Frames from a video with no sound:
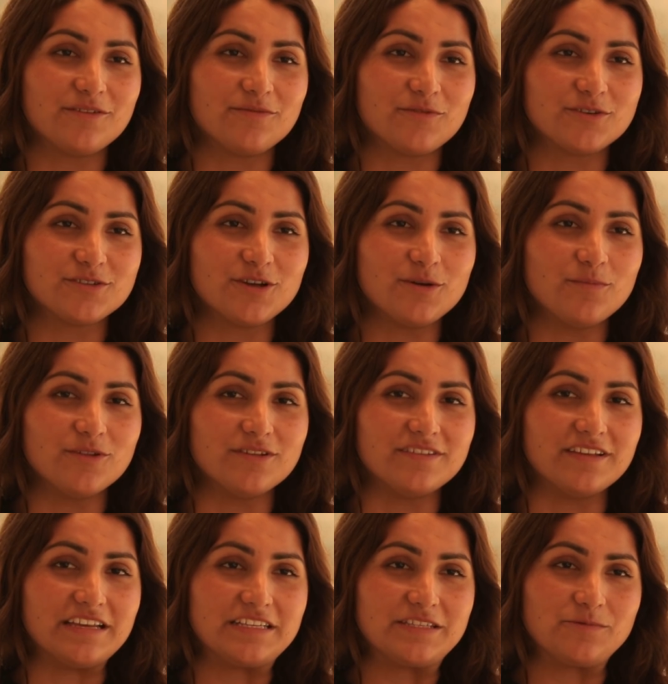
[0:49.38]
the first couple of
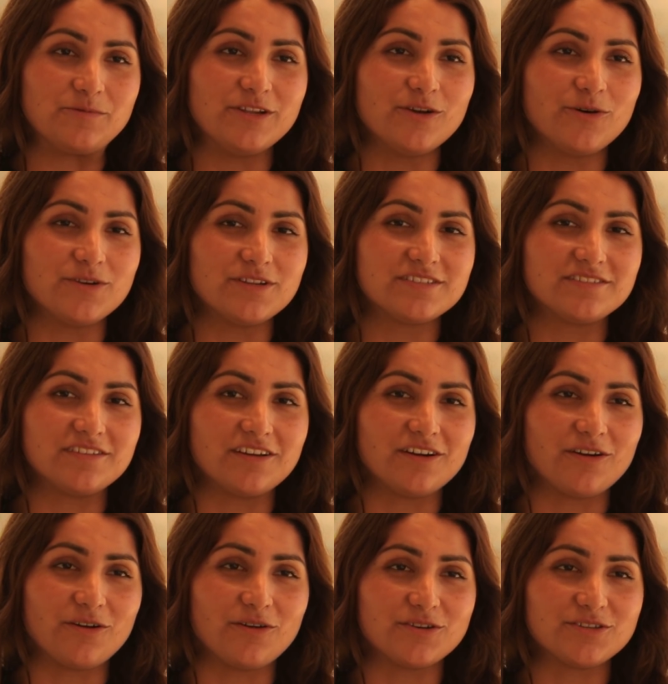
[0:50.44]
days, we noticed
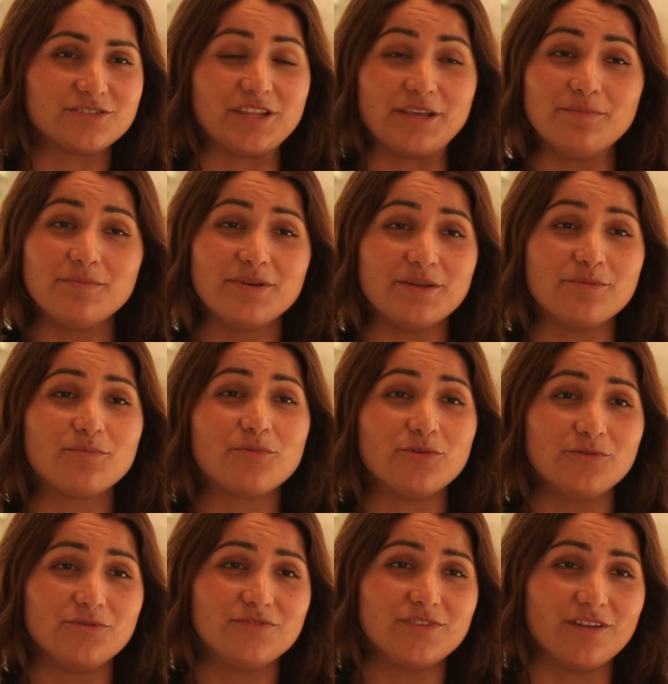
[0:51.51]
our sleep
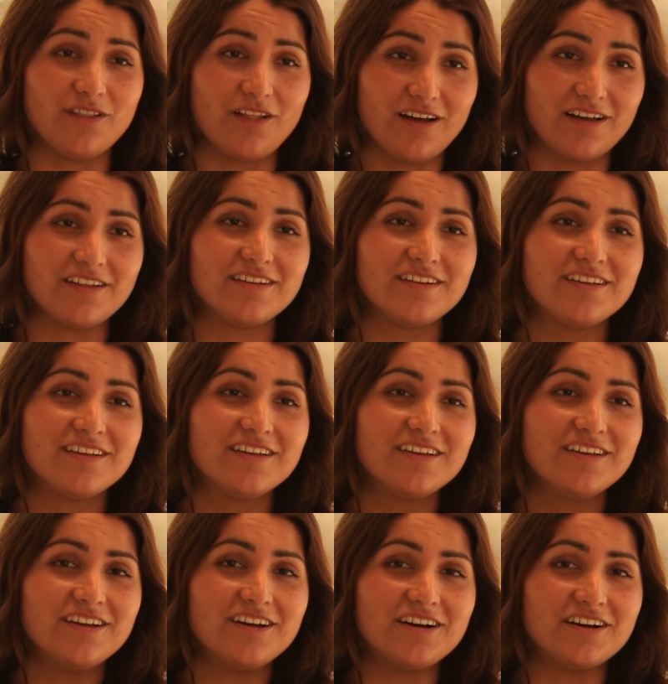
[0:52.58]
improved a lot.
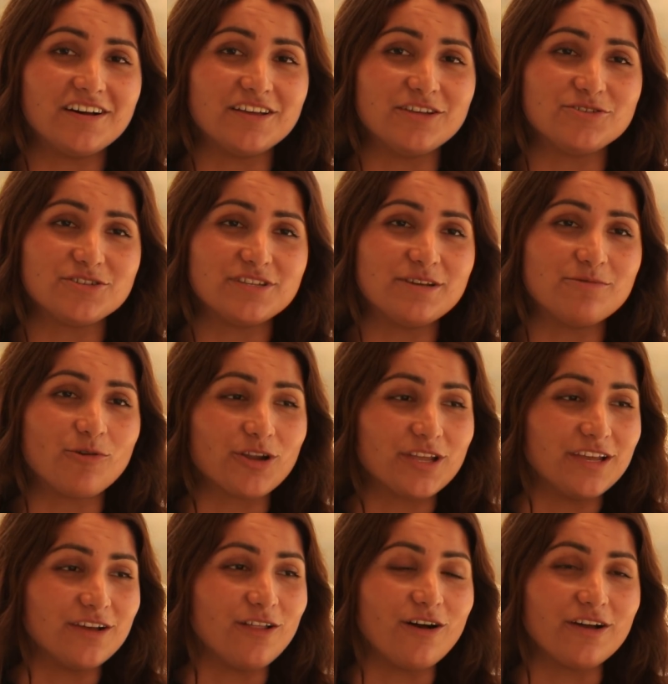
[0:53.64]
Usually
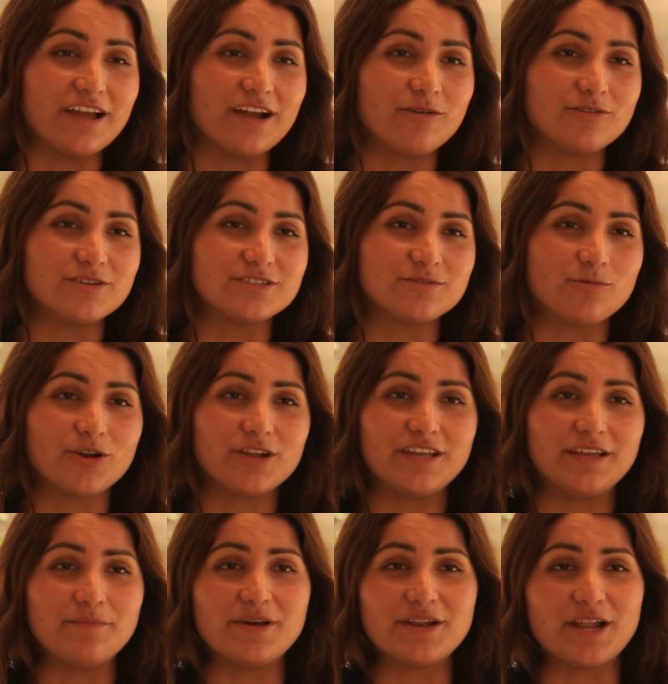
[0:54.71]
working long hours and
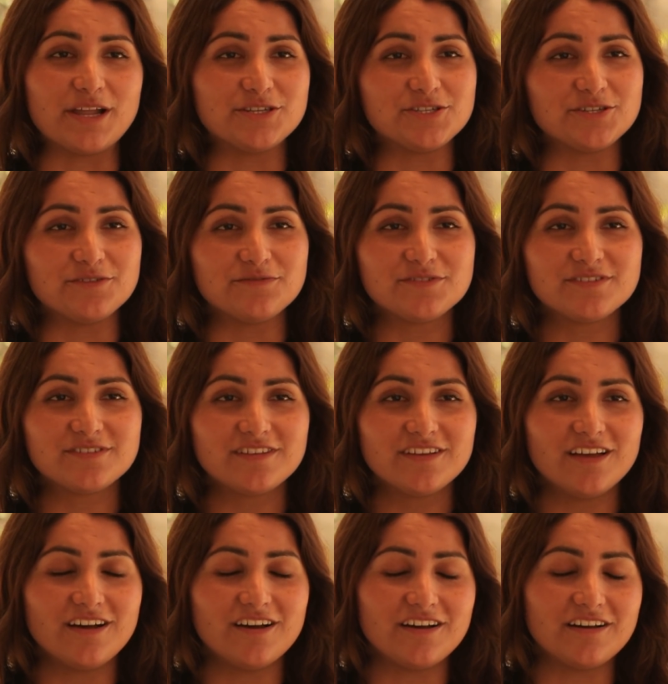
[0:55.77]
working midnight shifts,
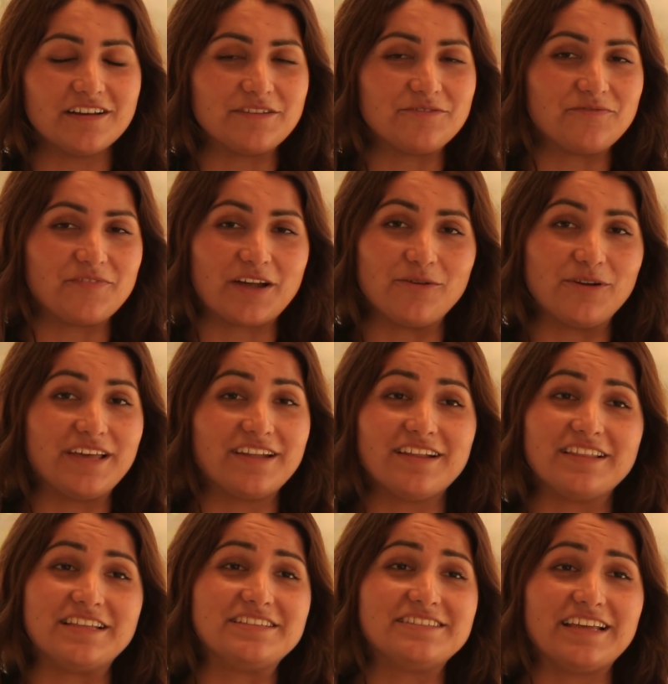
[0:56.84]
if I don't get at
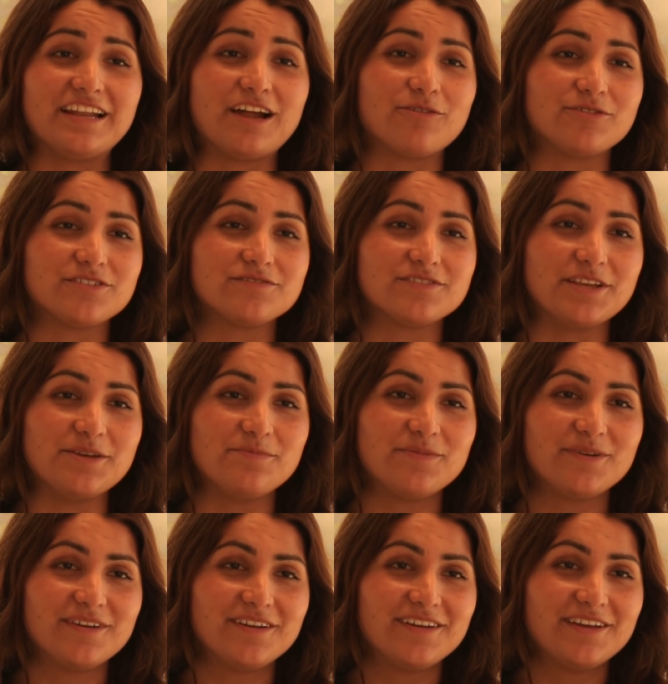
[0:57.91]
least 8 hours of sleep,
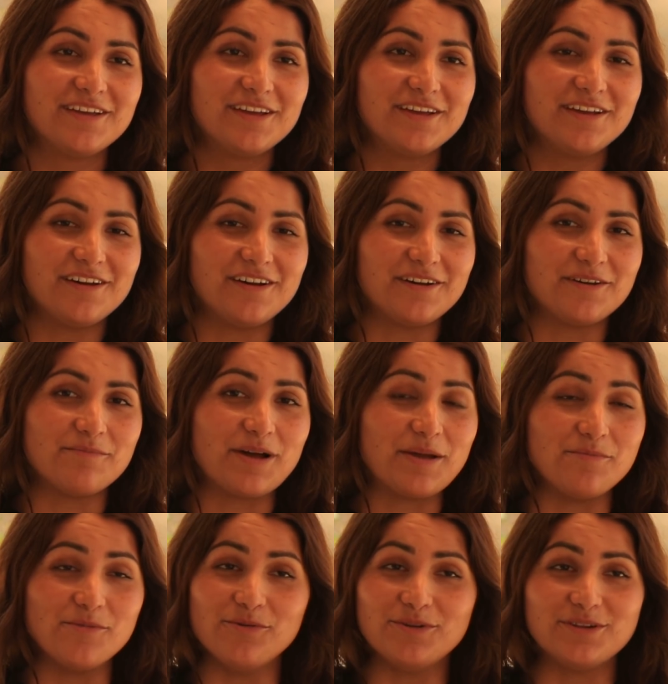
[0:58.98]
my
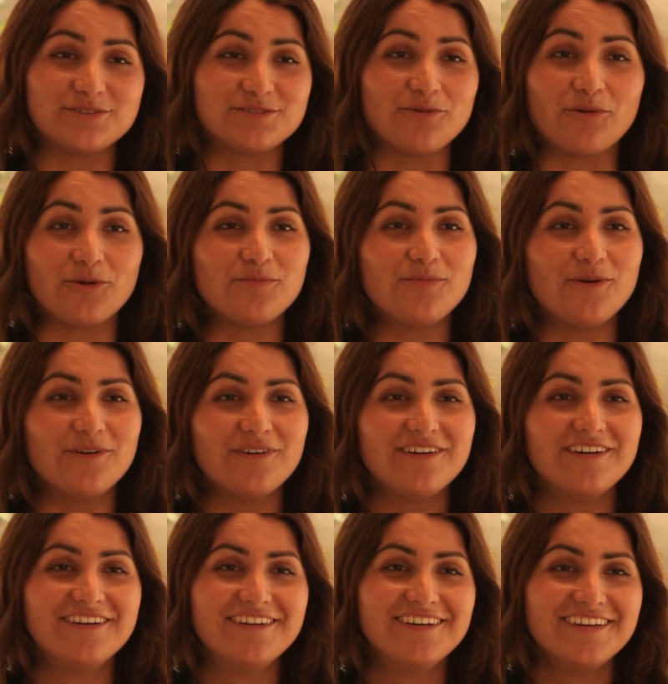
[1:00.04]
mood is horrible
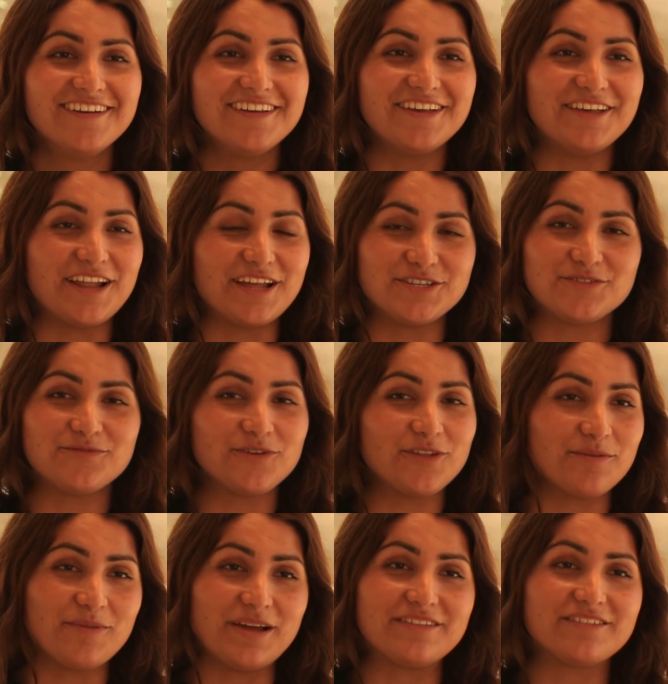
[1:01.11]
and I just feel
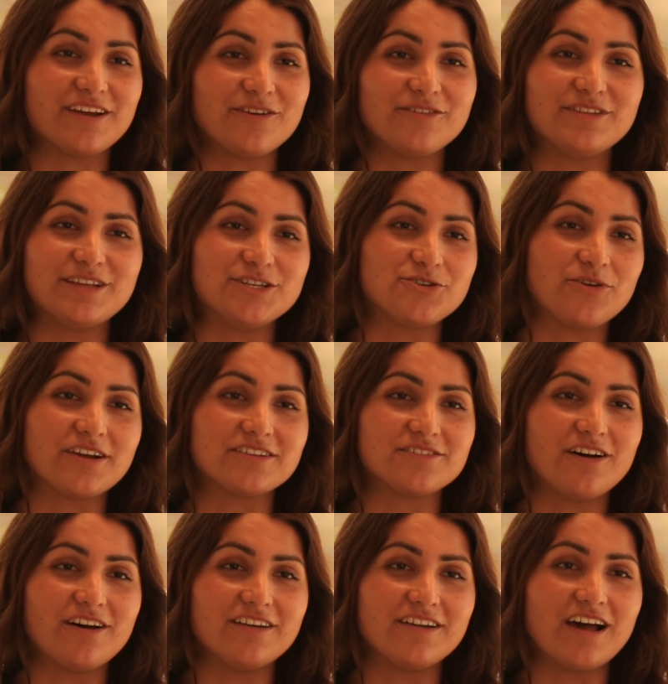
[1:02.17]
like my entire day drags
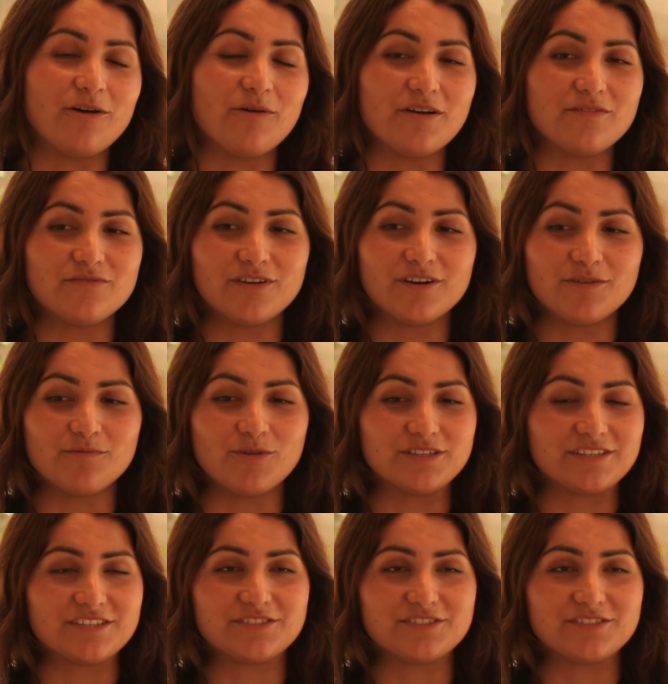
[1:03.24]
on. However, once I